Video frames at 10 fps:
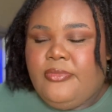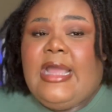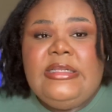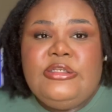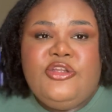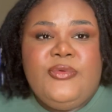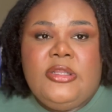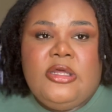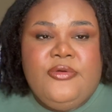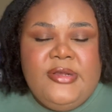I didn't do a
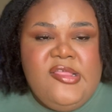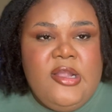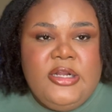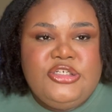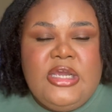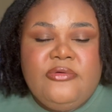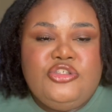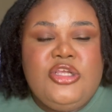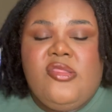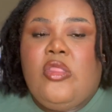lot of research. I
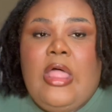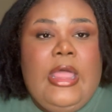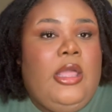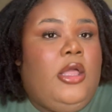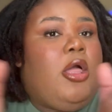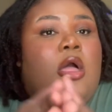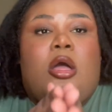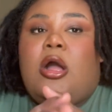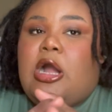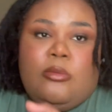was just like,
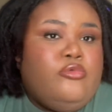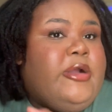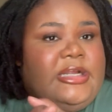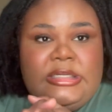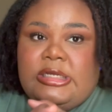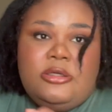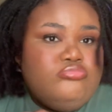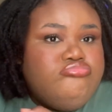I'm ready.